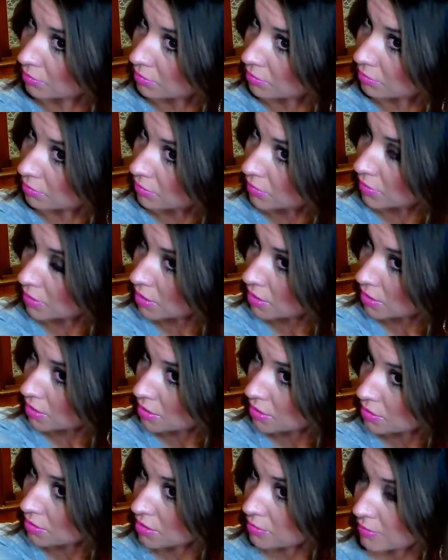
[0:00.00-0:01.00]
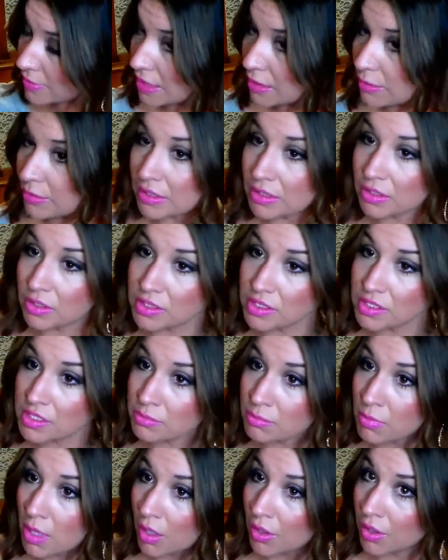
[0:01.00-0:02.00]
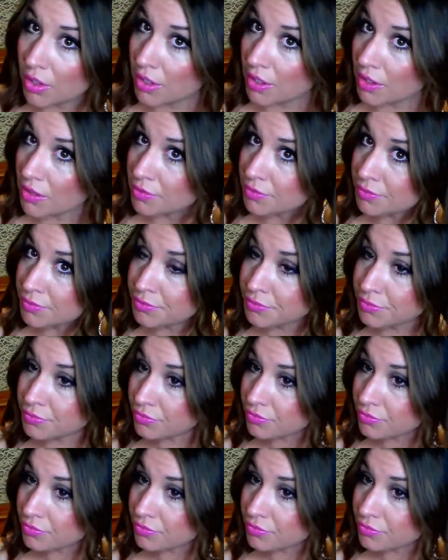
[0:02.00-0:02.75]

them. Just make them a little smaller.